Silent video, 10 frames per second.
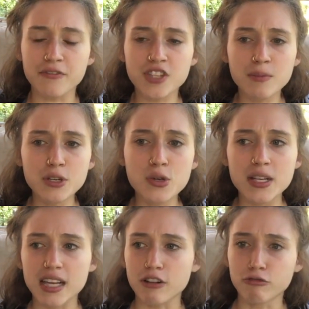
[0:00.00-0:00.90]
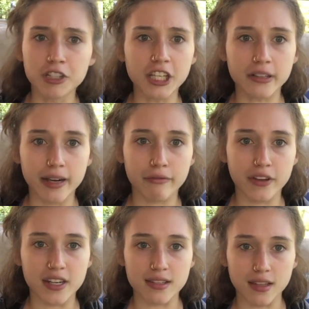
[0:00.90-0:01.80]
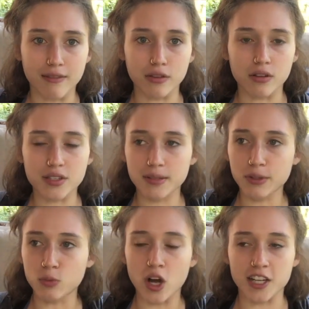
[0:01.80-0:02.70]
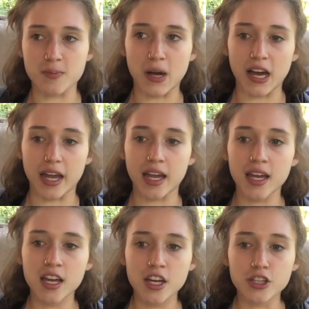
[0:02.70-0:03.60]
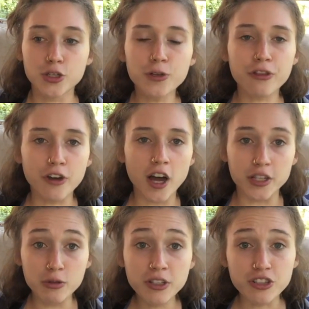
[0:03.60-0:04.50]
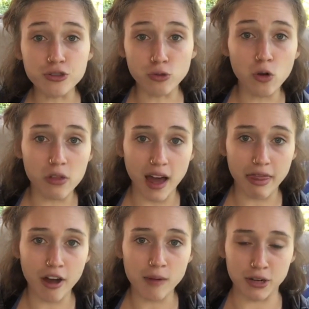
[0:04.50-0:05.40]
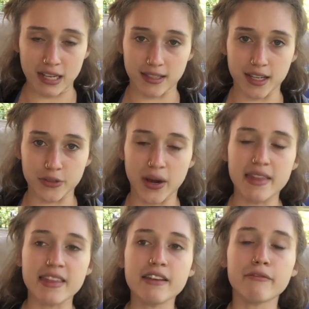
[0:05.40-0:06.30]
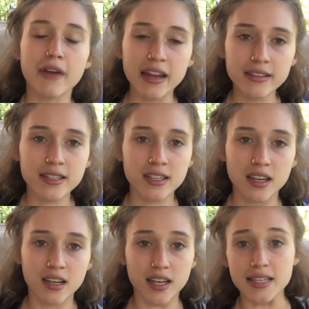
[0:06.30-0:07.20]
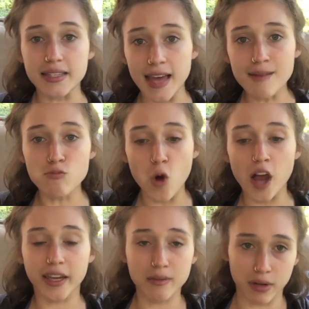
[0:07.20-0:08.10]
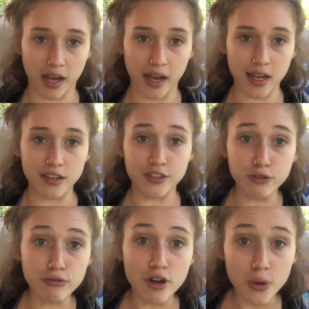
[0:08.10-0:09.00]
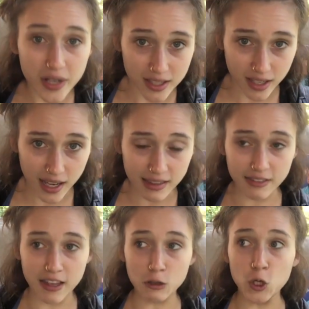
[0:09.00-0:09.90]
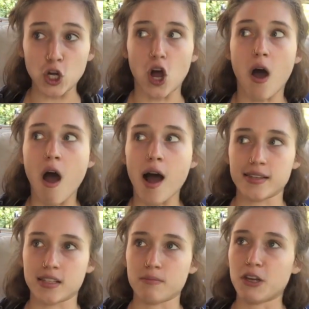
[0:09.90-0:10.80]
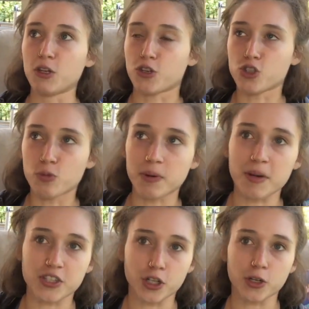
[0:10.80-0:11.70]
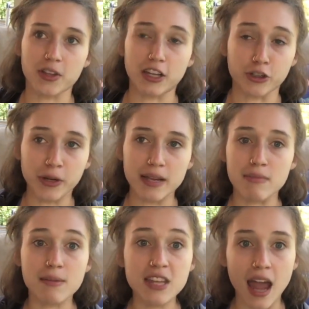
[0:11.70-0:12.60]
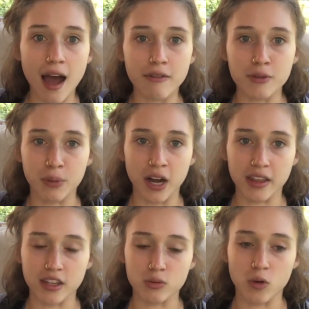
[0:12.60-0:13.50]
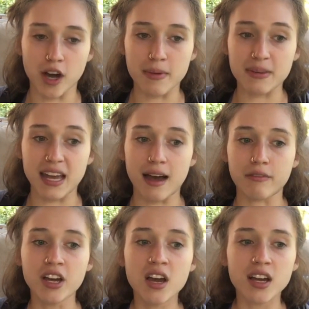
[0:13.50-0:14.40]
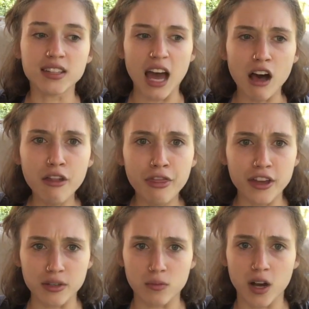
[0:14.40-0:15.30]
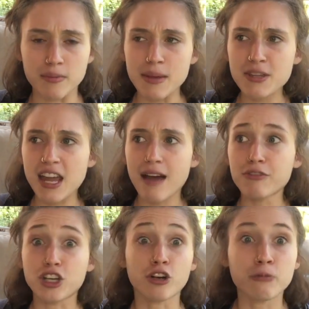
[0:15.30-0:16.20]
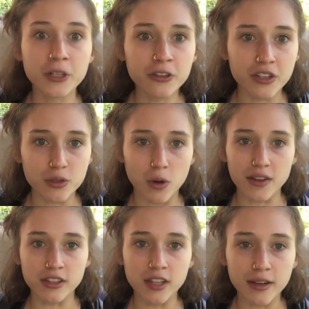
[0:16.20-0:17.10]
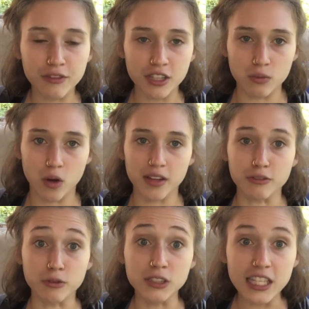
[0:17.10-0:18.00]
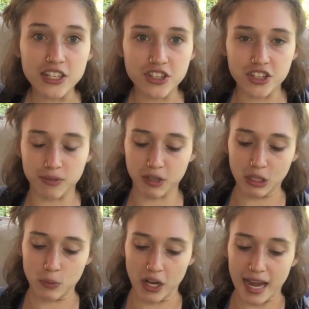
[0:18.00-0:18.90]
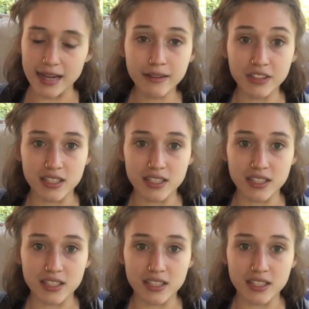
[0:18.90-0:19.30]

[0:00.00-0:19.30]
someone who is at a really great fitness level, someone walks by, you control that thought process, right? The event is them walking by and you noticing that they look awesome. They look super muscular. They look great. Maybe they have the body that you want. Maybe they have the health that you want. Maybe they have the career that you want, the life that you want, the relationship that you want, any of